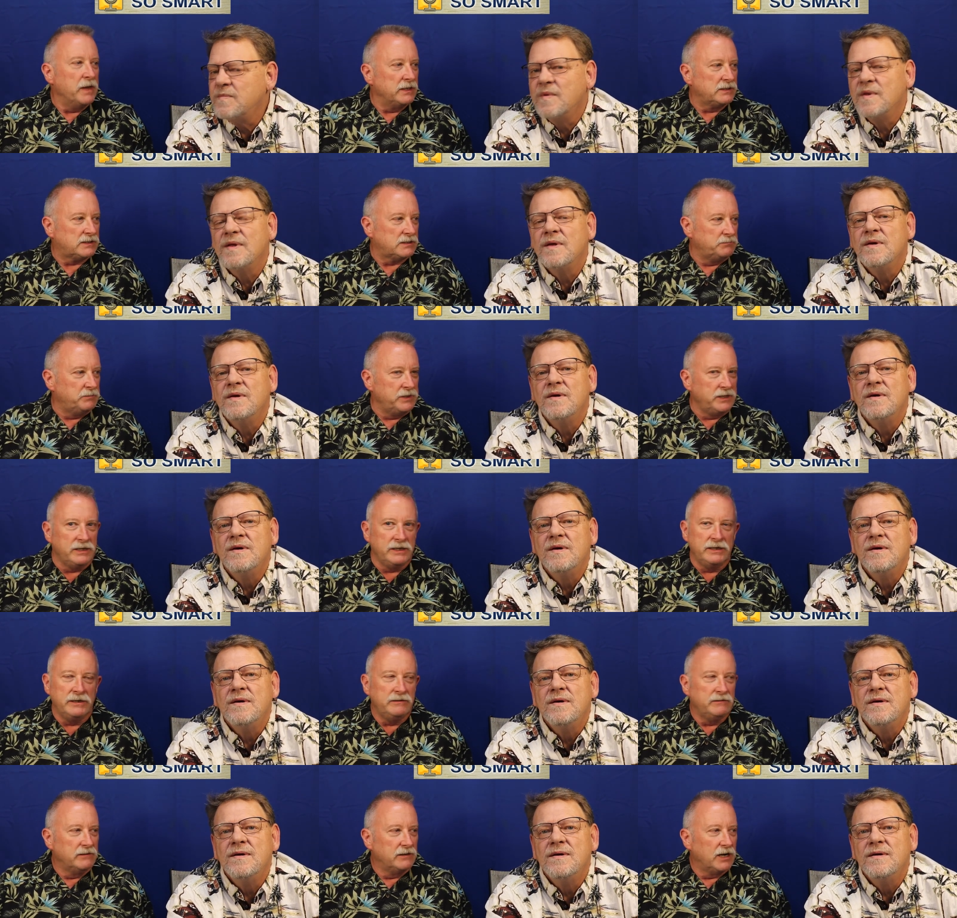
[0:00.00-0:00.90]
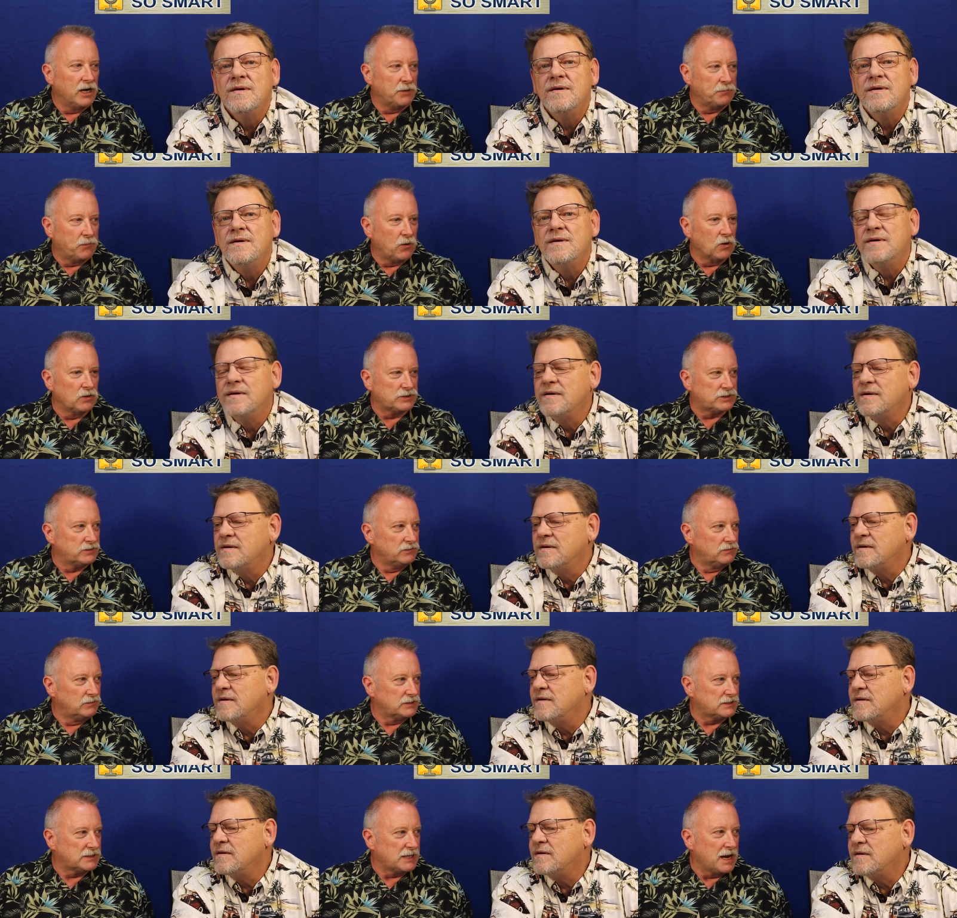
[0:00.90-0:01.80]
Speaker 1: meant to be a
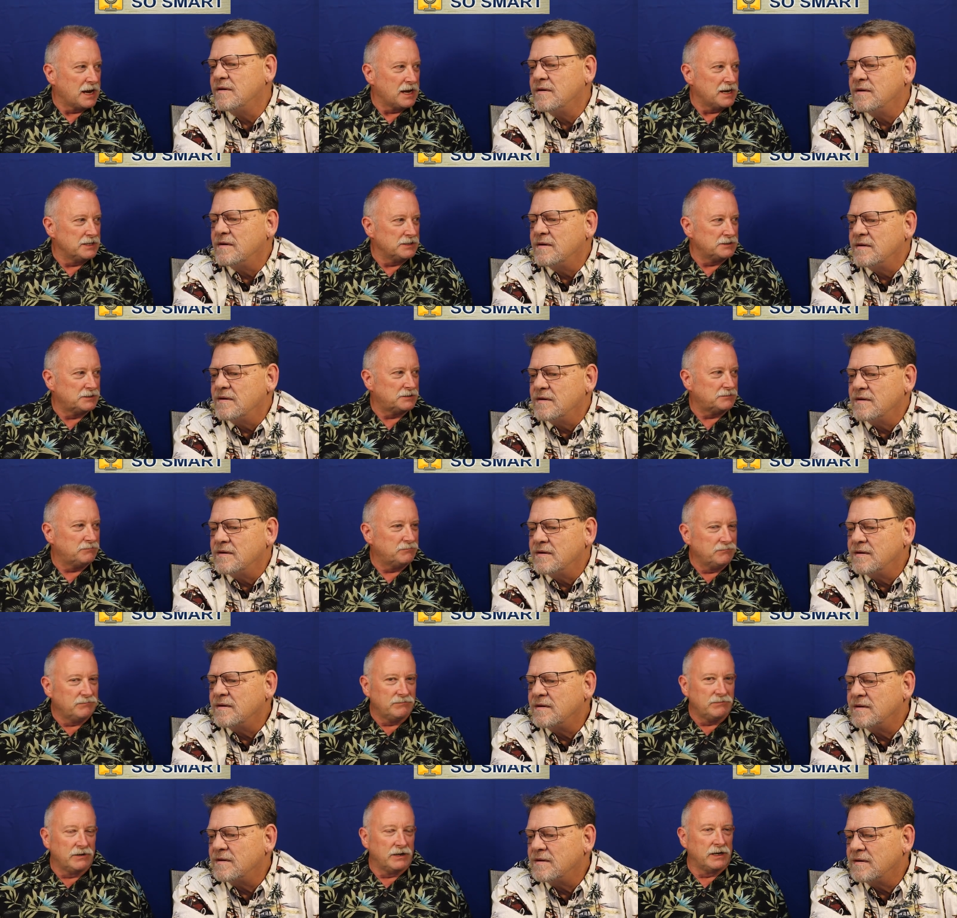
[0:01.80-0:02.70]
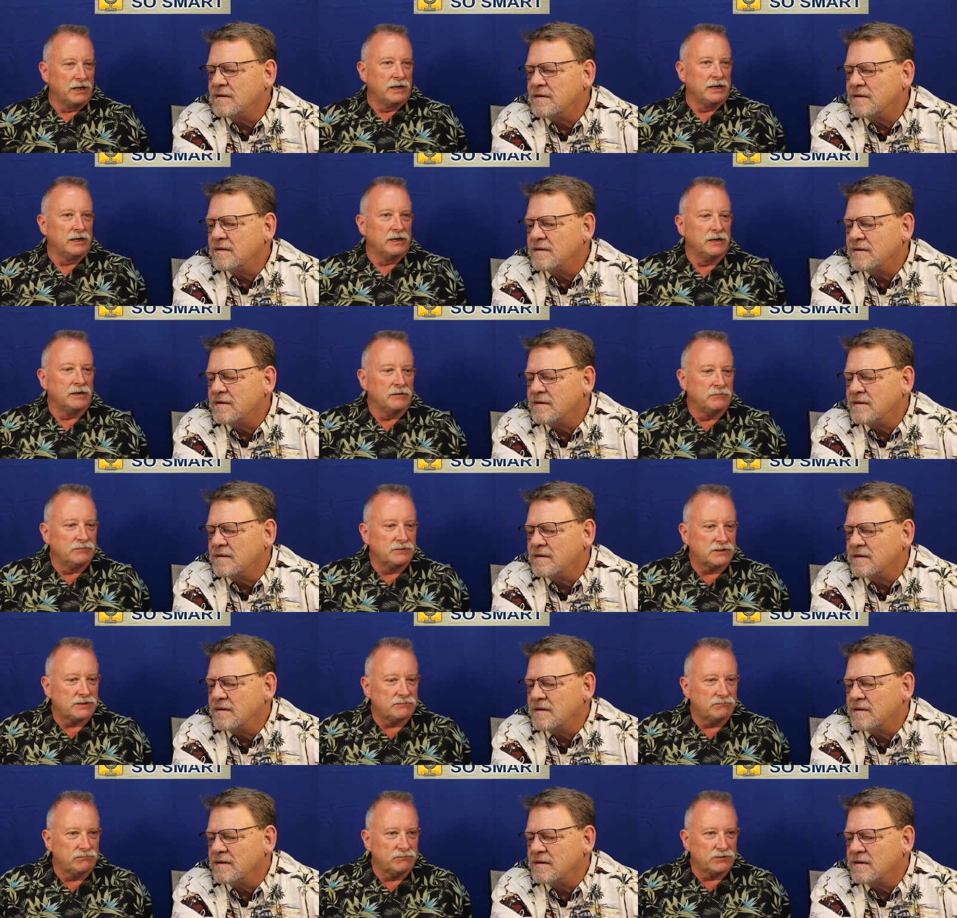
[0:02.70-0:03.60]
personal size uh,
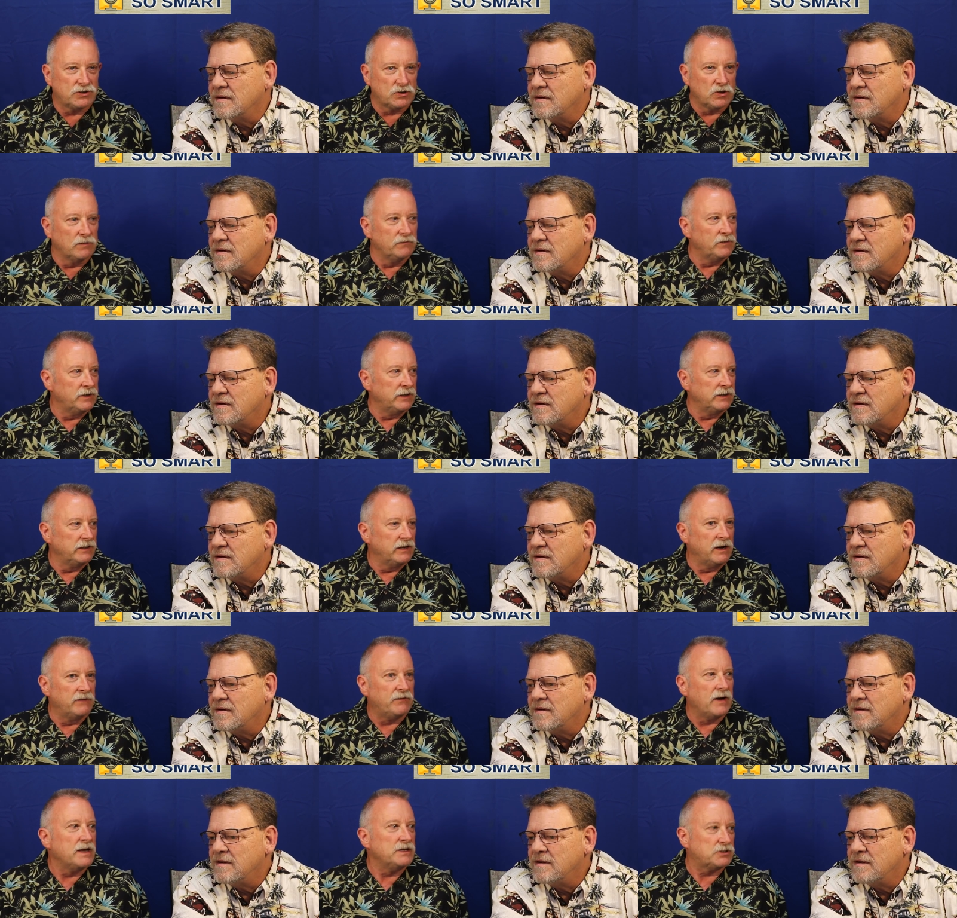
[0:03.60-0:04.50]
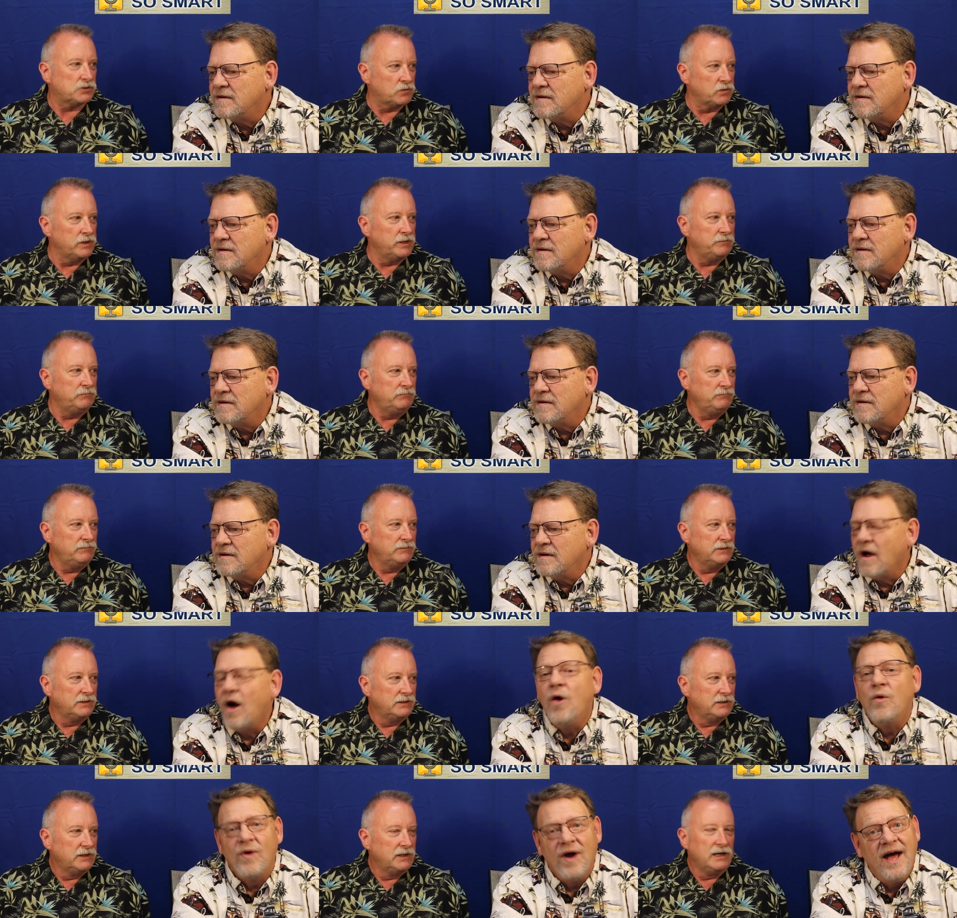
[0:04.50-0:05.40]
serving of ice cream.
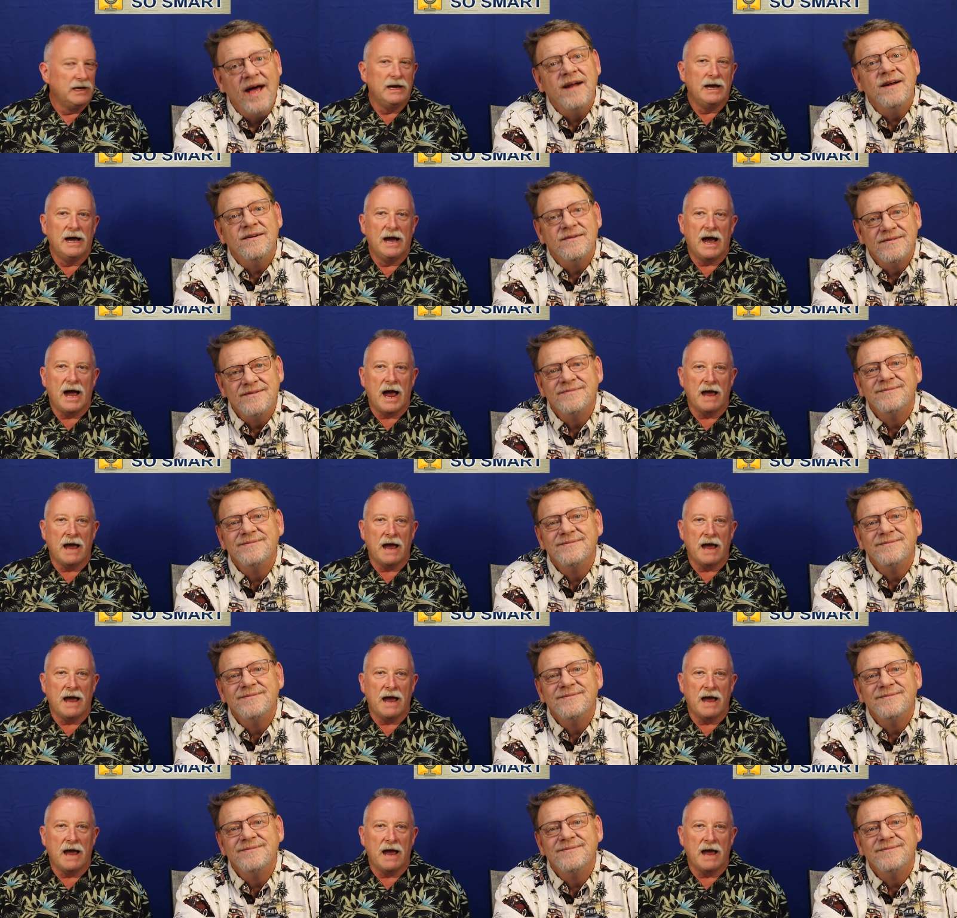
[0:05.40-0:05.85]
Oh right.